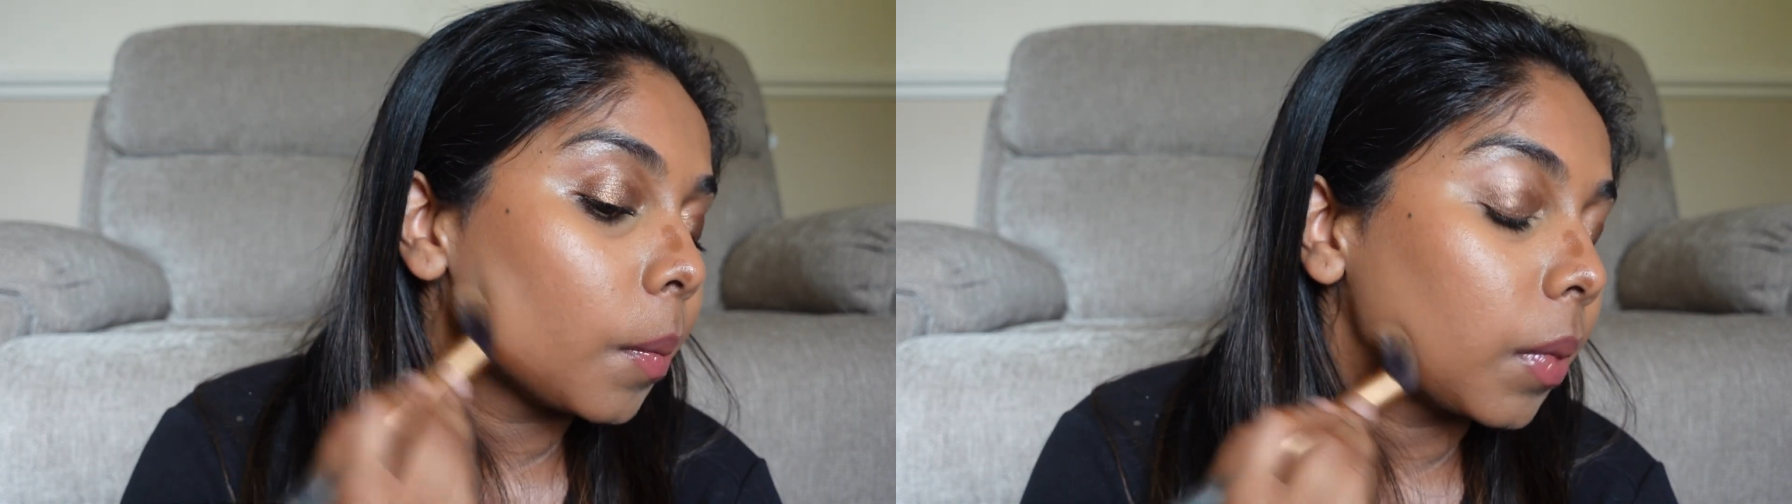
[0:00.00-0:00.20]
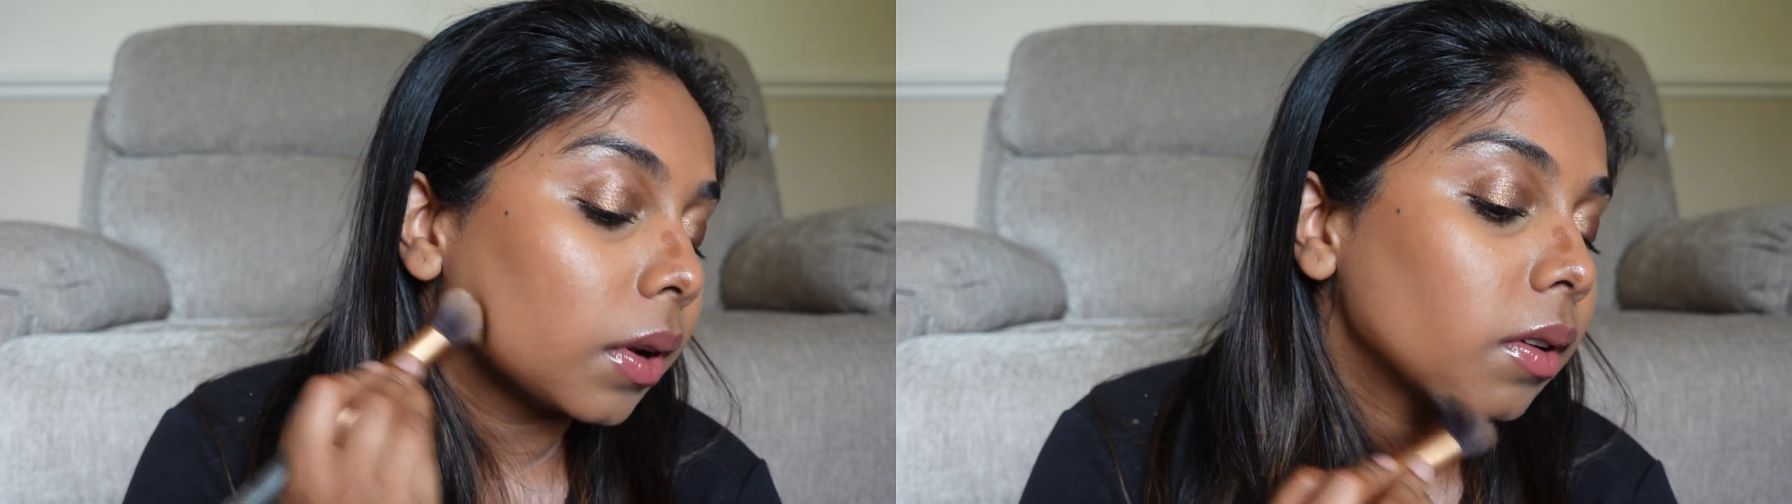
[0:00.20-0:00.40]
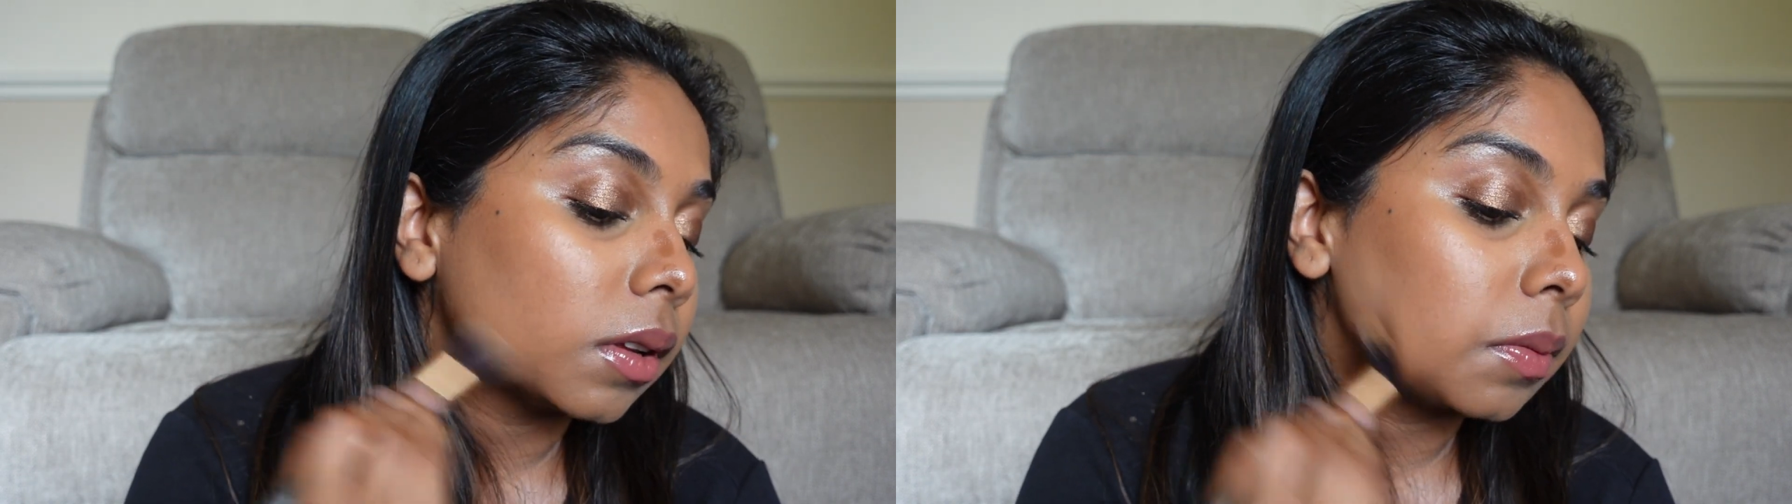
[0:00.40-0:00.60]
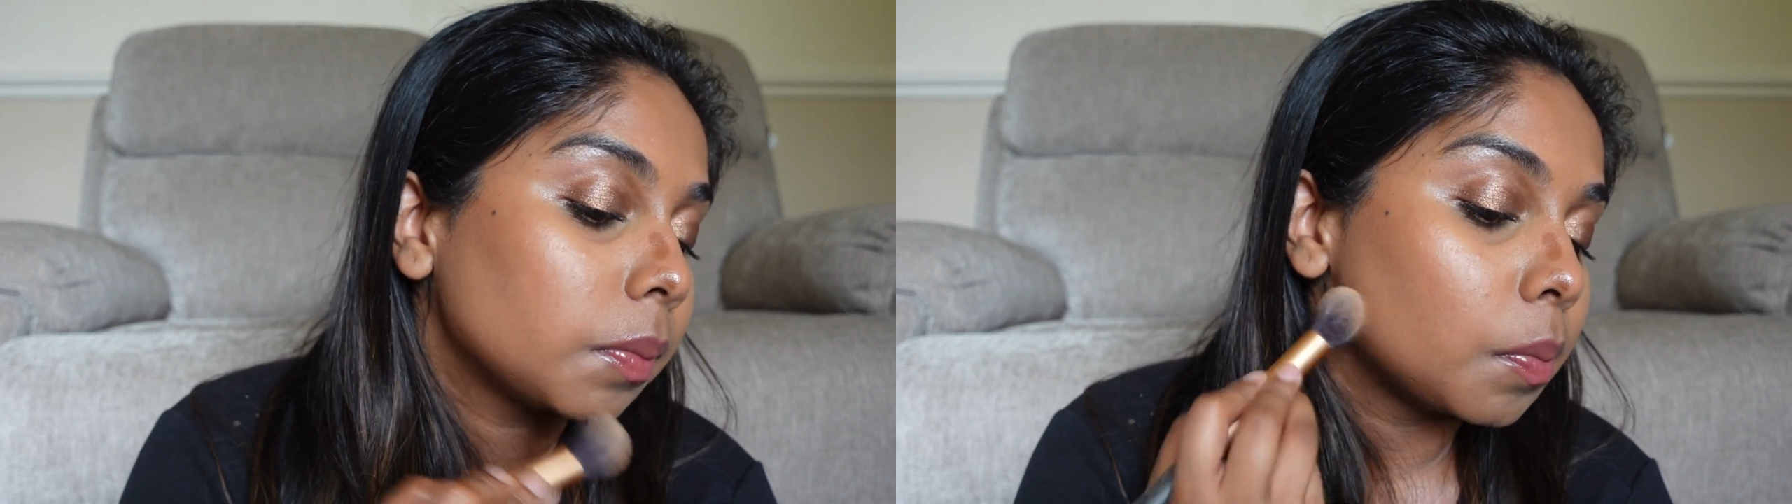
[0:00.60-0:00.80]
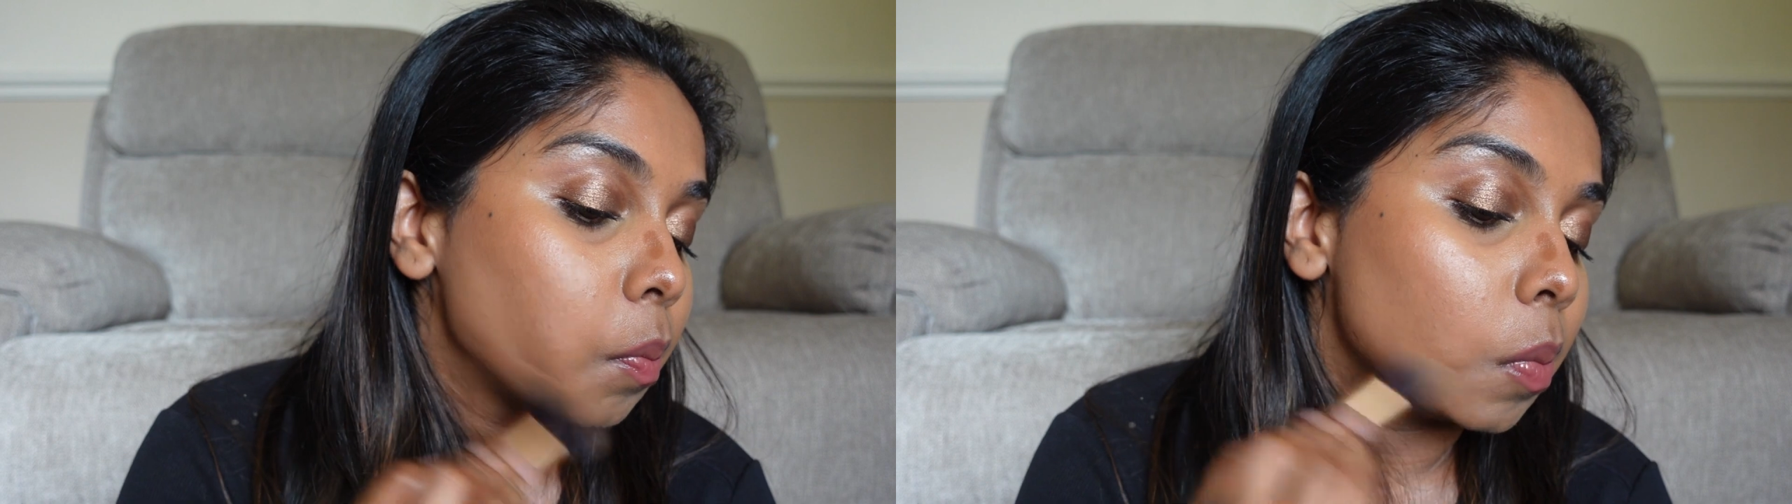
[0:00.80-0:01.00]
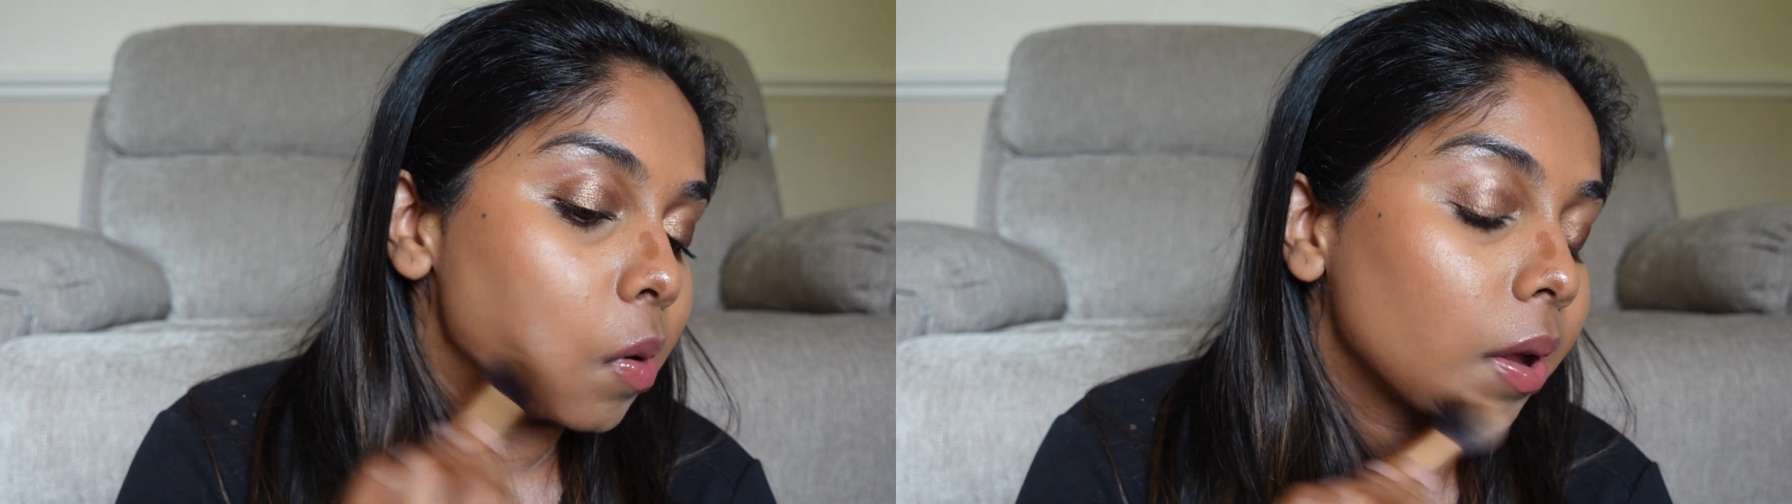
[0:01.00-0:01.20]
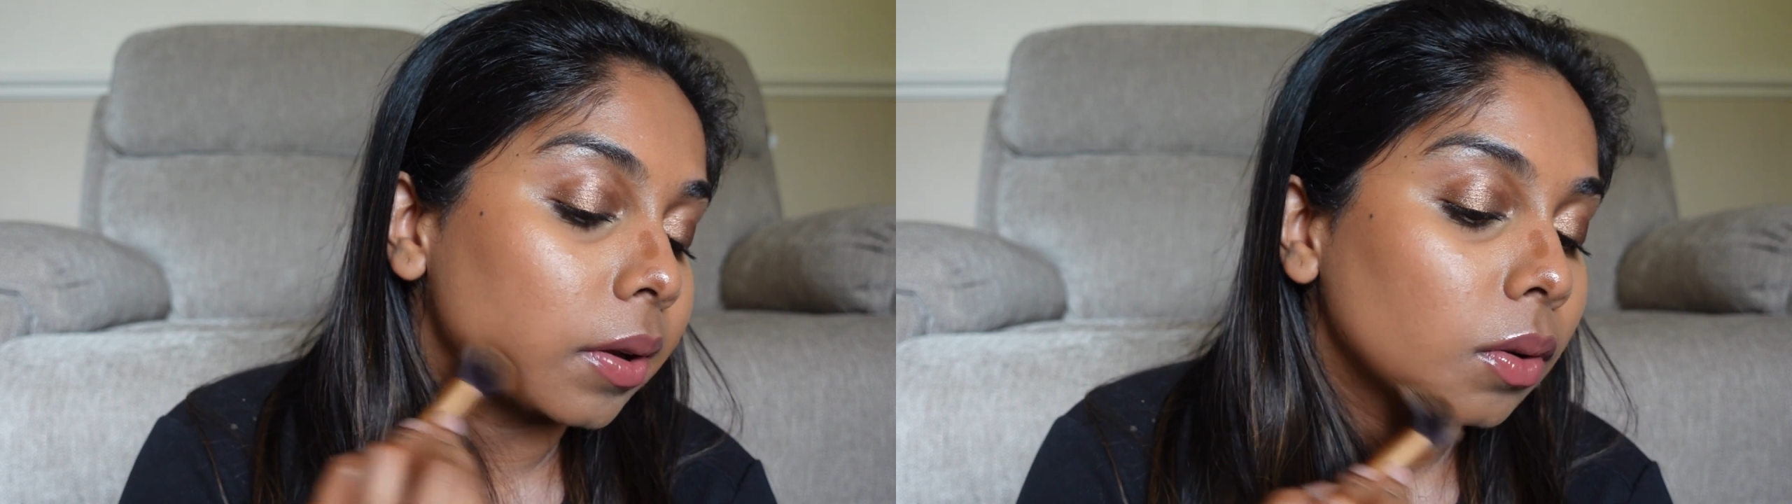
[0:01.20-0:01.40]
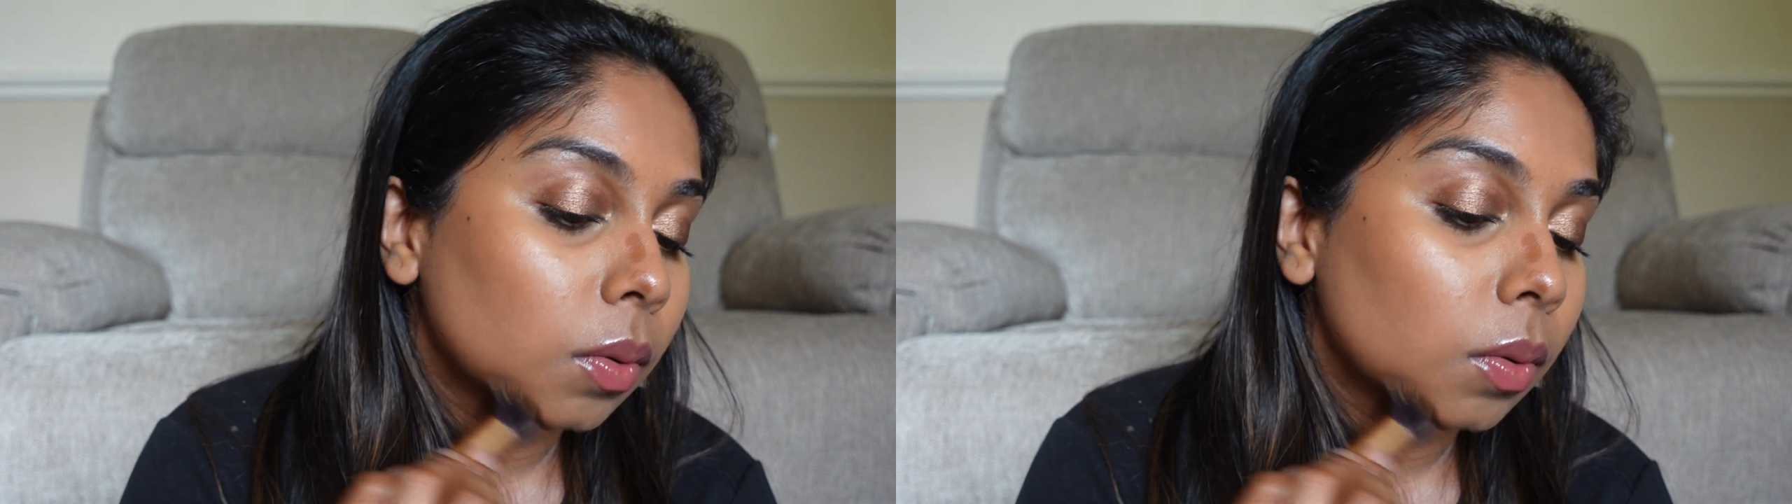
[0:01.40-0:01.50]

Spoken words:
But it does blend